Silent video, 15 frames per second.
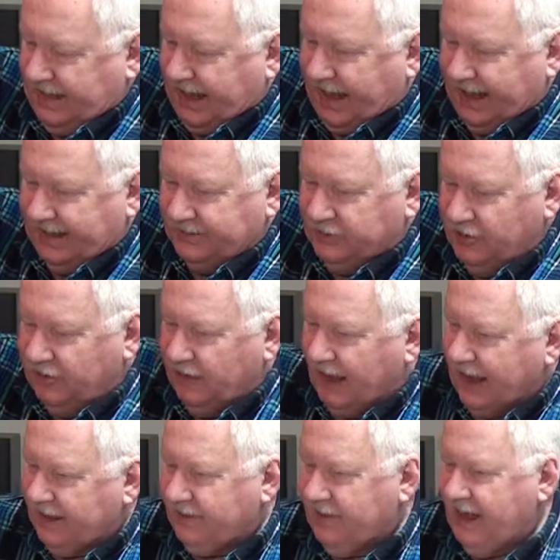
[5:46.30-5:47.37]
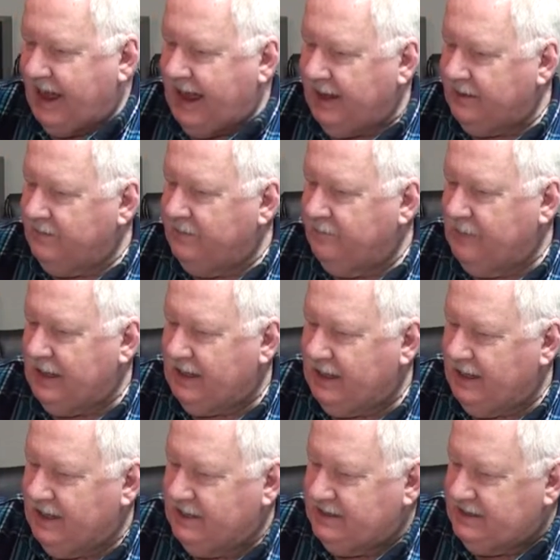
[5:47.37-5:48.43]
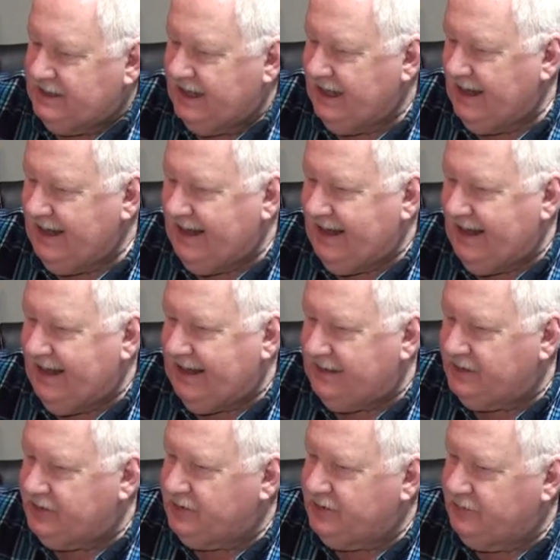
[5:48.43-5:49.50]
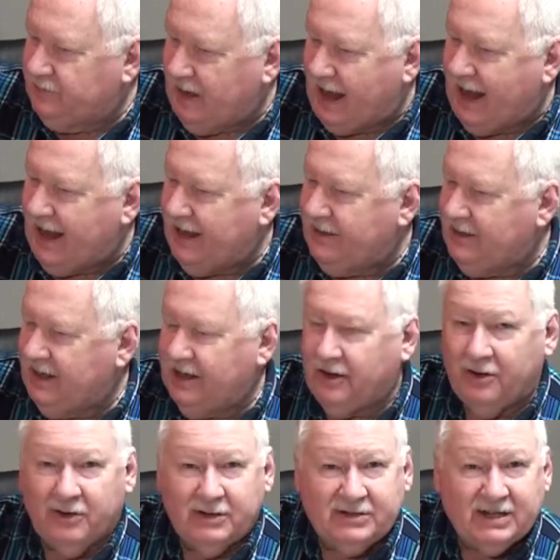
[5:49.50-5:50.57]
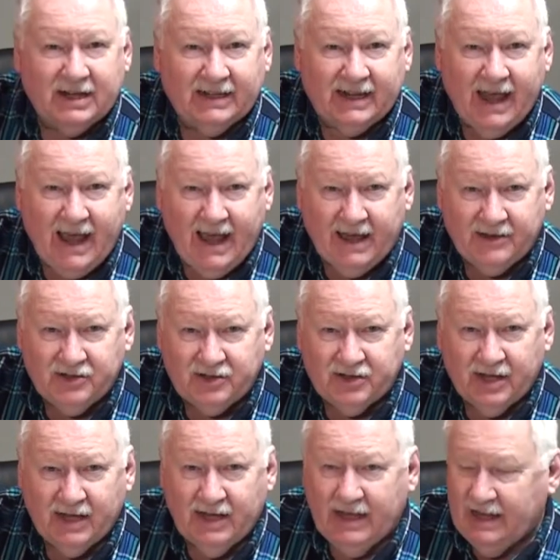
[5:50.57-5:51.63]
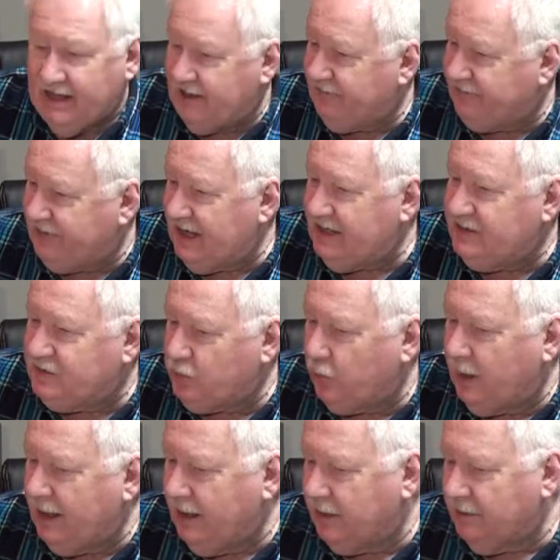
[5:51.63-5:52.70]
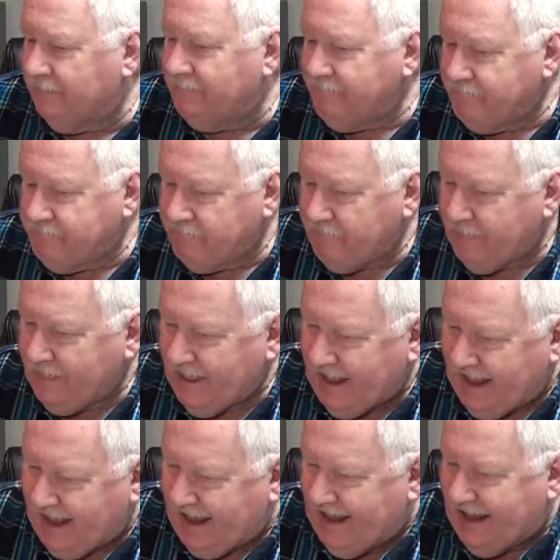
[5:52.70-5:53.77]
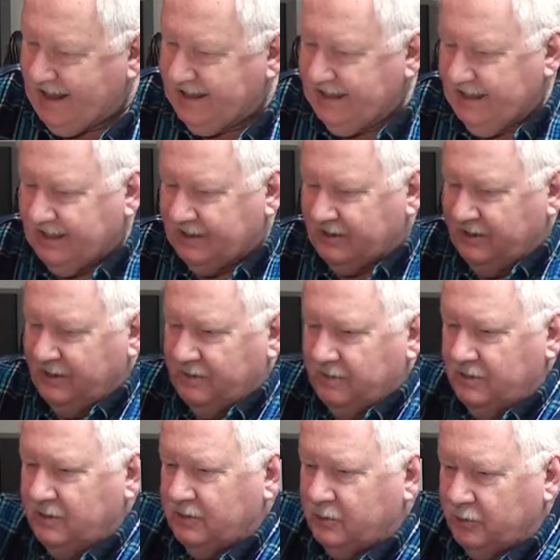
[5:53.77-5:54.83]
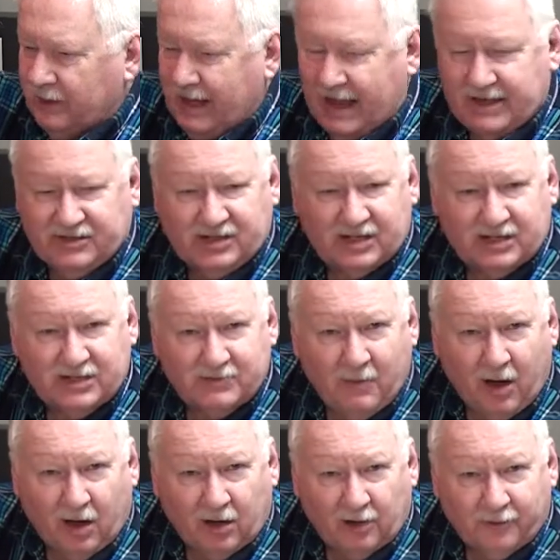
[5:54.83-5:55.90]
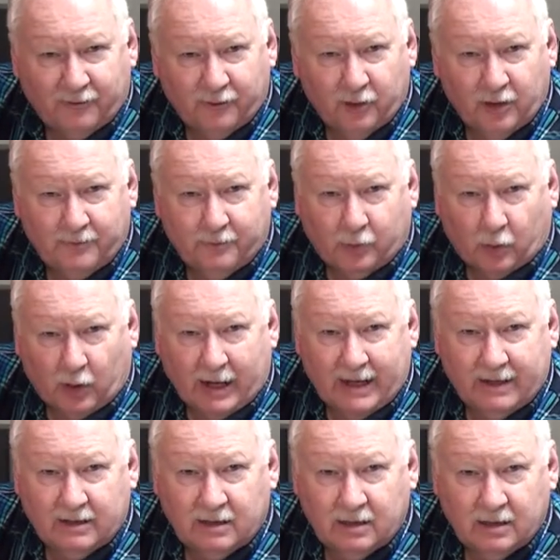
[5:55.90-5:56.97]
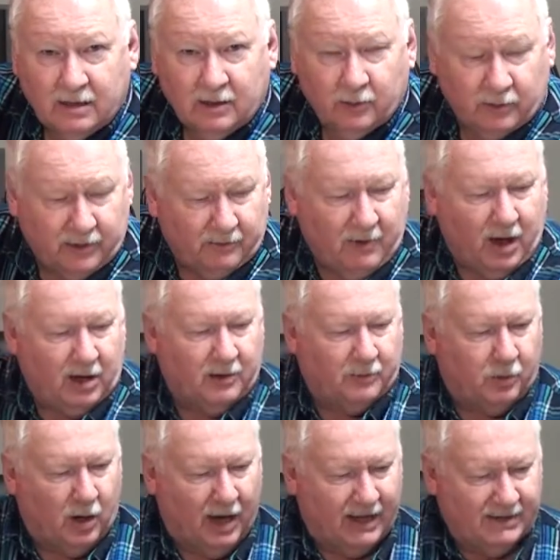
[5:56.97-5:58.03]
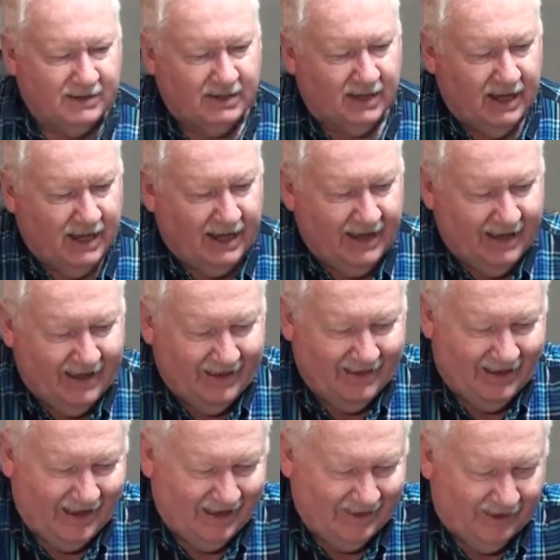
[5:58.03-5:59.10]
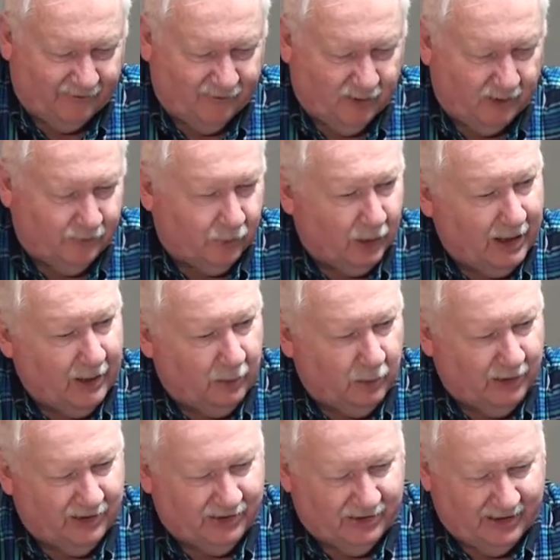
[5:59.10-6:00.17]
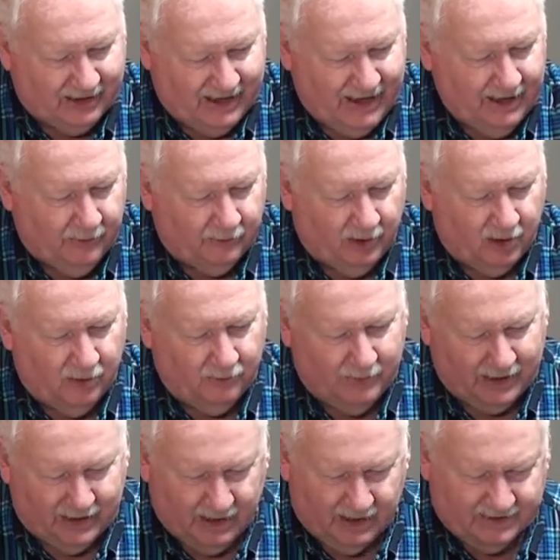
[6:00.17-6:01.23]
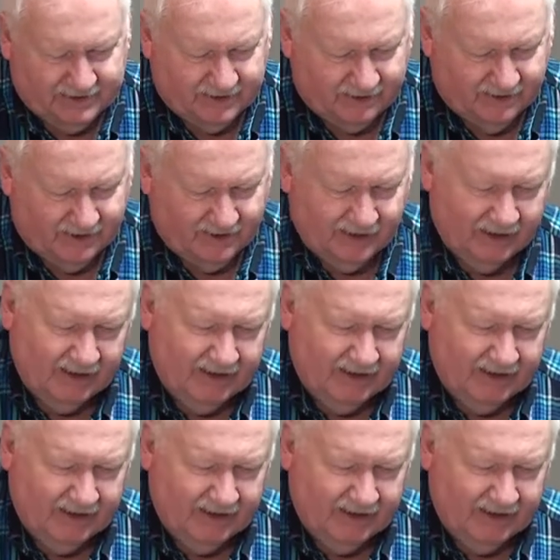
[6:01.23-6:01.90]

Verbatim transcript: I do like that because it's behind here, it's attached, it feeds well, and it creates a smaller footprint with the monoprice. The footprint with the Kingroon because of the